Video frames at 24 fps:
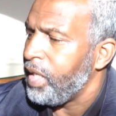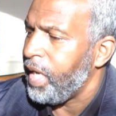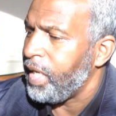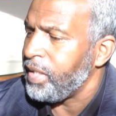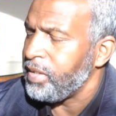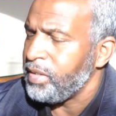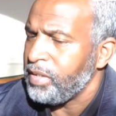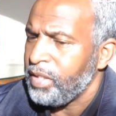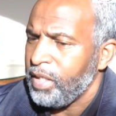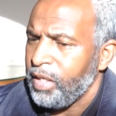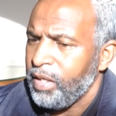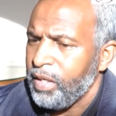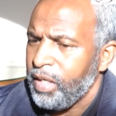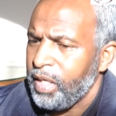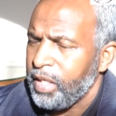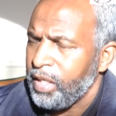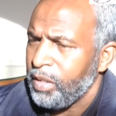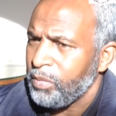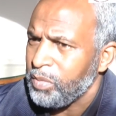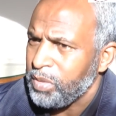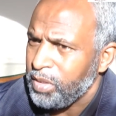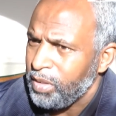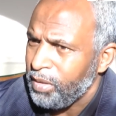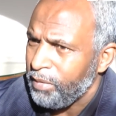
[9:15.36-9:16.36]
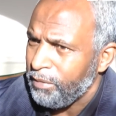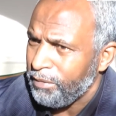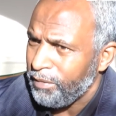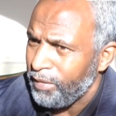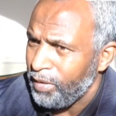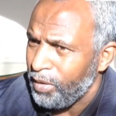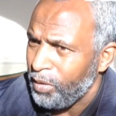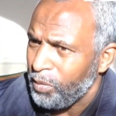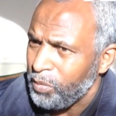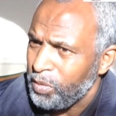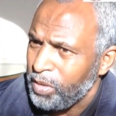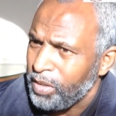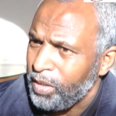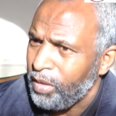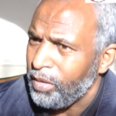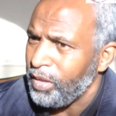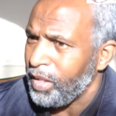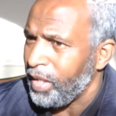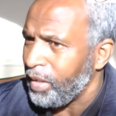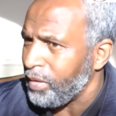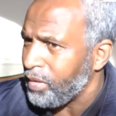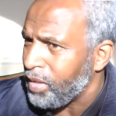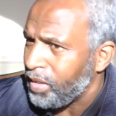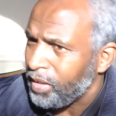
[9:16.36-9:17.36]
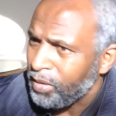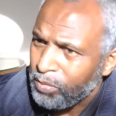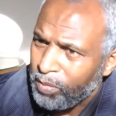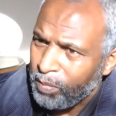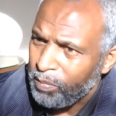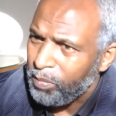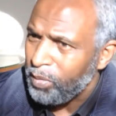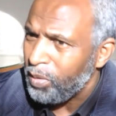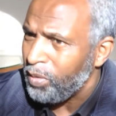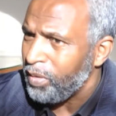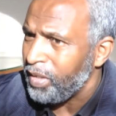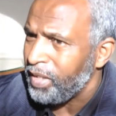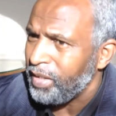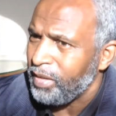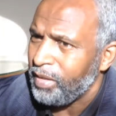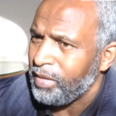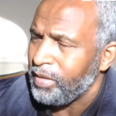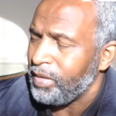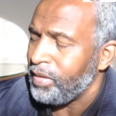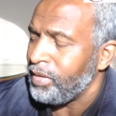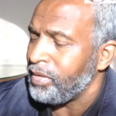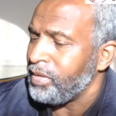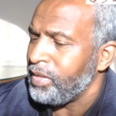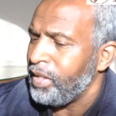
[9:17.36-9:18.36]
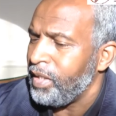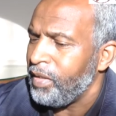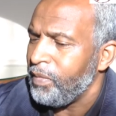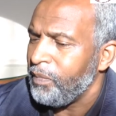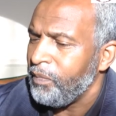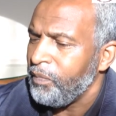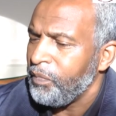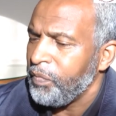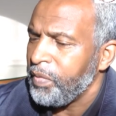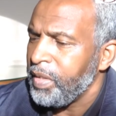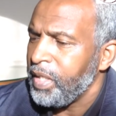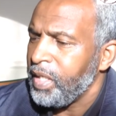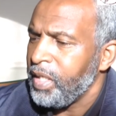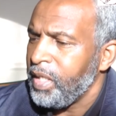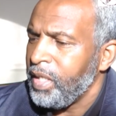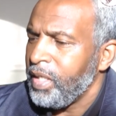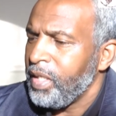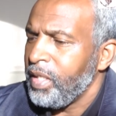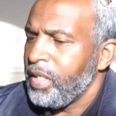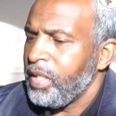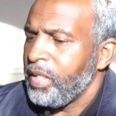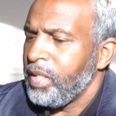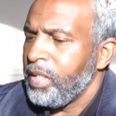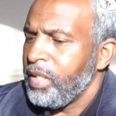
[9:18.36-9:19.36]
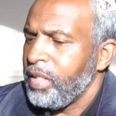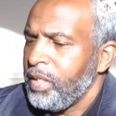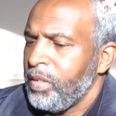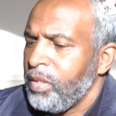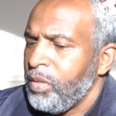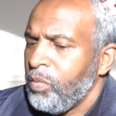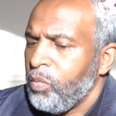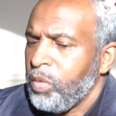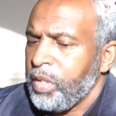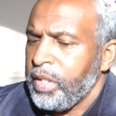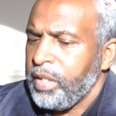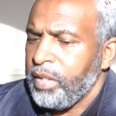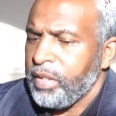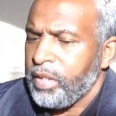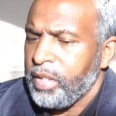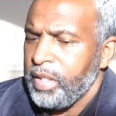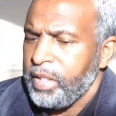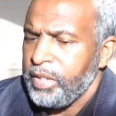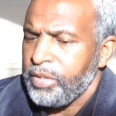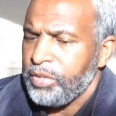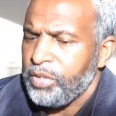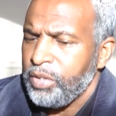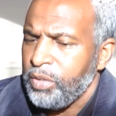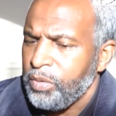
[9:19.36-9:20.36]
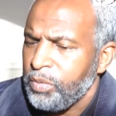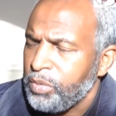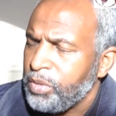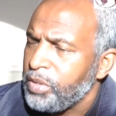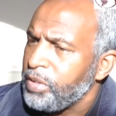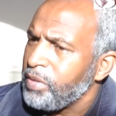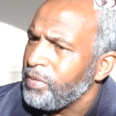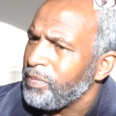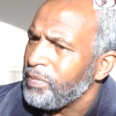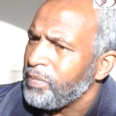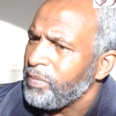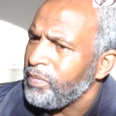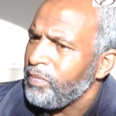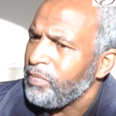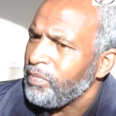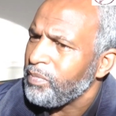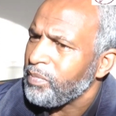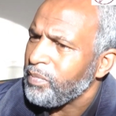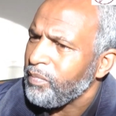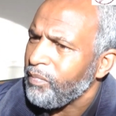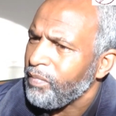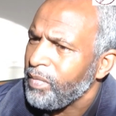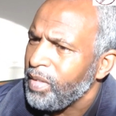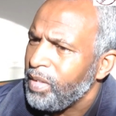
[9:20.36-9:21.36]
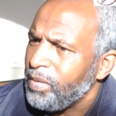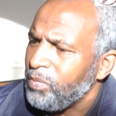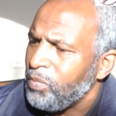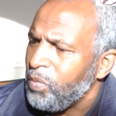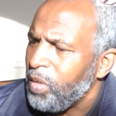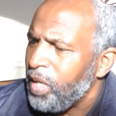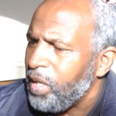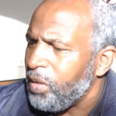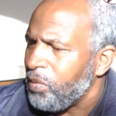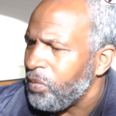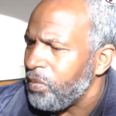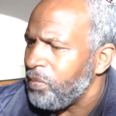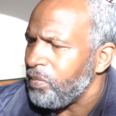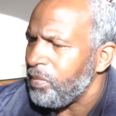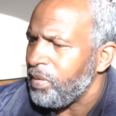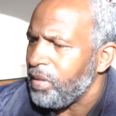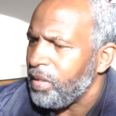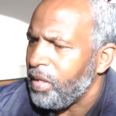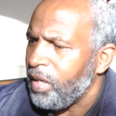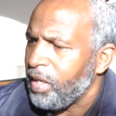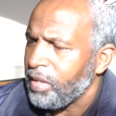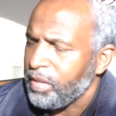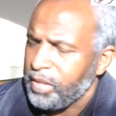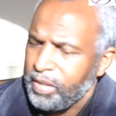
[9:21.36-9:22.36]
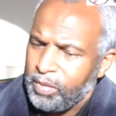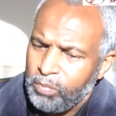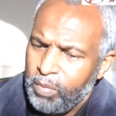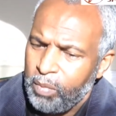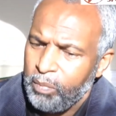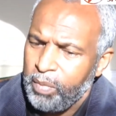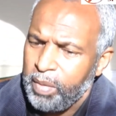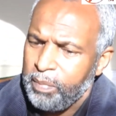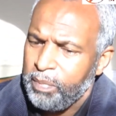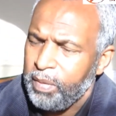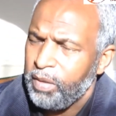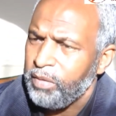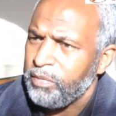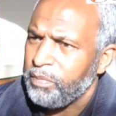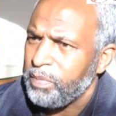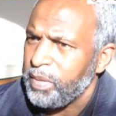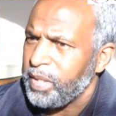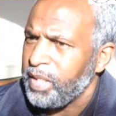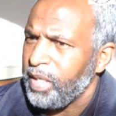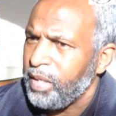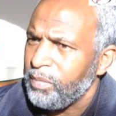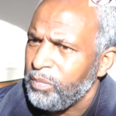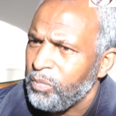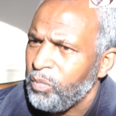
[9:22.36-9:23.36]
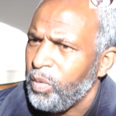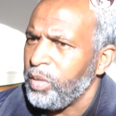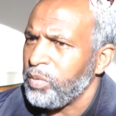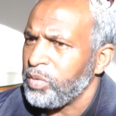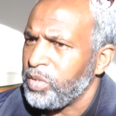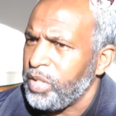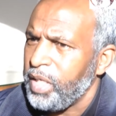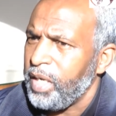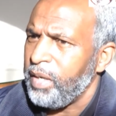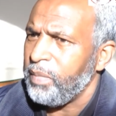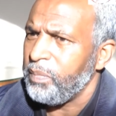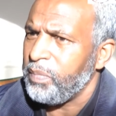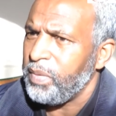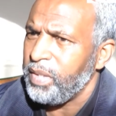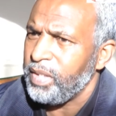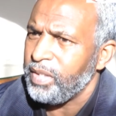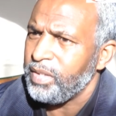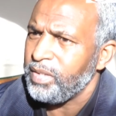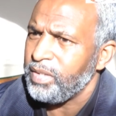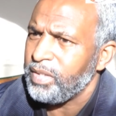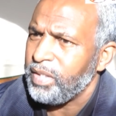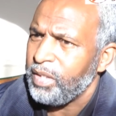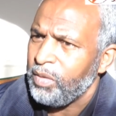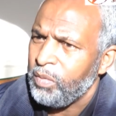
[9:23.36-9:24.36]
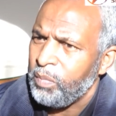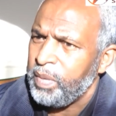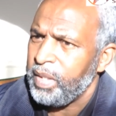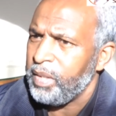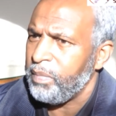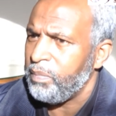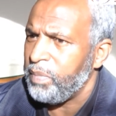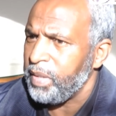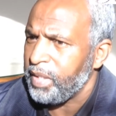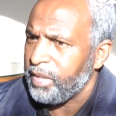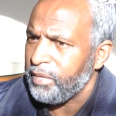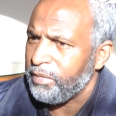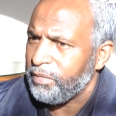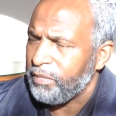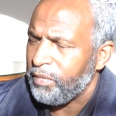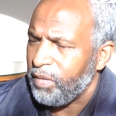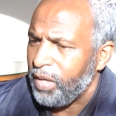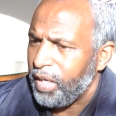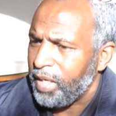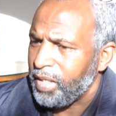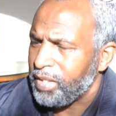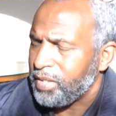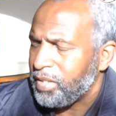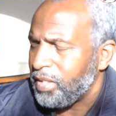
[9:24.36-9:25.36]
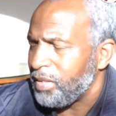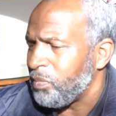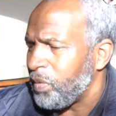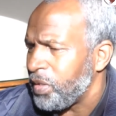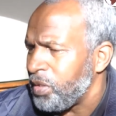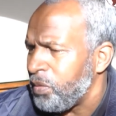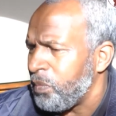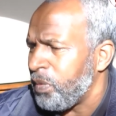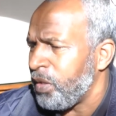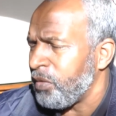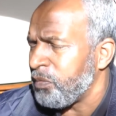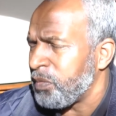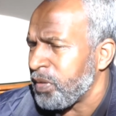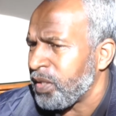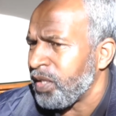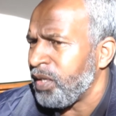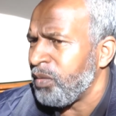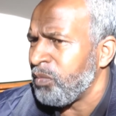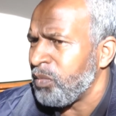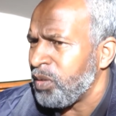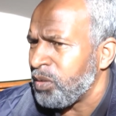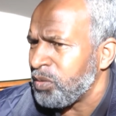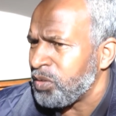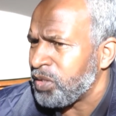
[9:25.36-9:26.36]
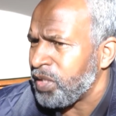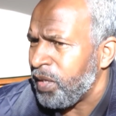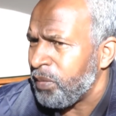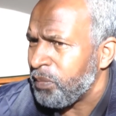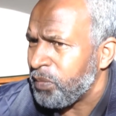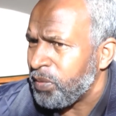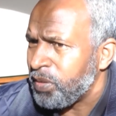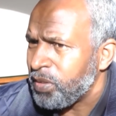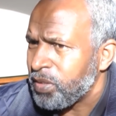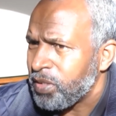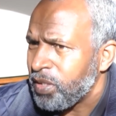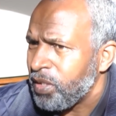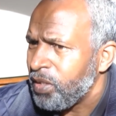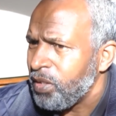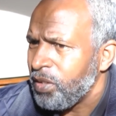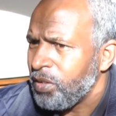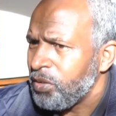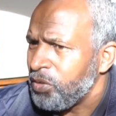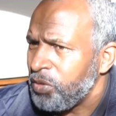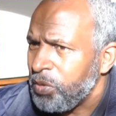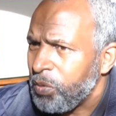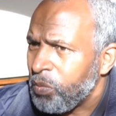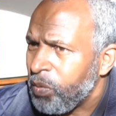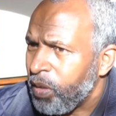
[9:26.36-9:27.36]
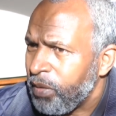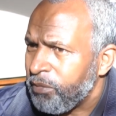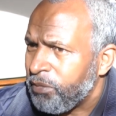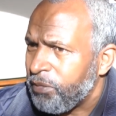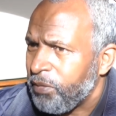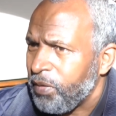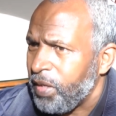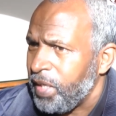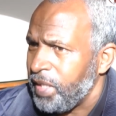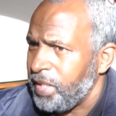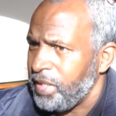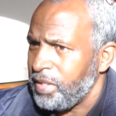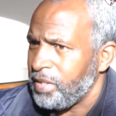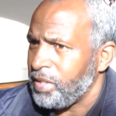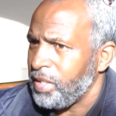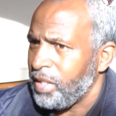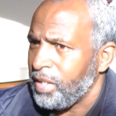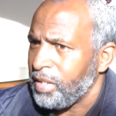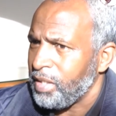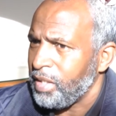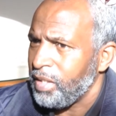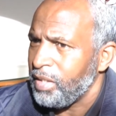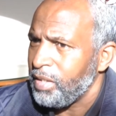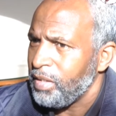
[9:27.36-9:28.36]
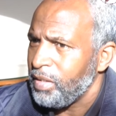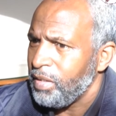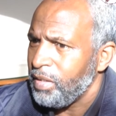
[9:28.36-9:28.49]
And I was in a flow, you know, like things were moving on there. What do you think, George? Well, I think when we both become world champions, it'll be a bigger fight. I said, when you both become world champions, you won't fight each other